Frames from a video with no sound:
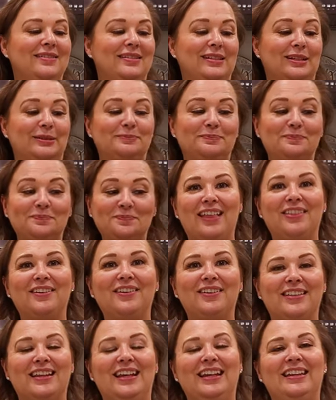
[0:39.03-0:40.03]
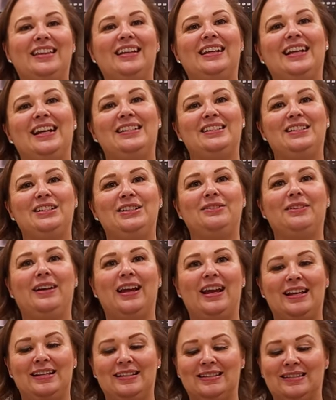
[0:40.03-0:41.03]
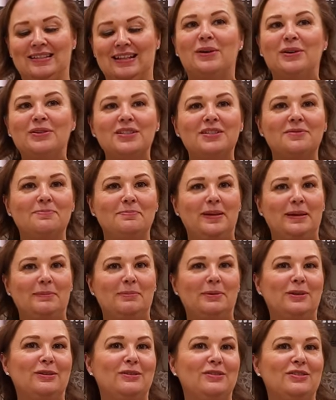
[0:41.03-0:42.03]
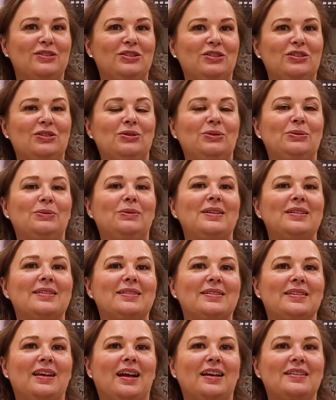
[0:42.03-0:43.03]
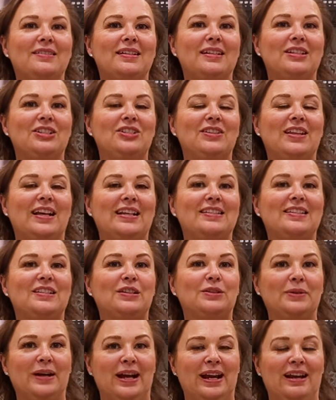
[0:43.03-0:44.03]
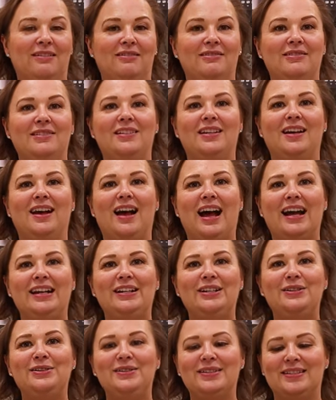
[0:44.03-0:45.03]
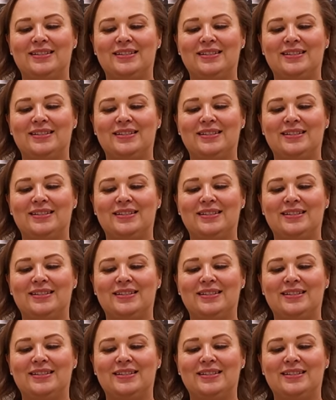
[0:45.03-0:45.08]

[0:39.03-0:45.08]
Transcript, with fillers: So the other thing that I do is most people do sausage that's ground. I do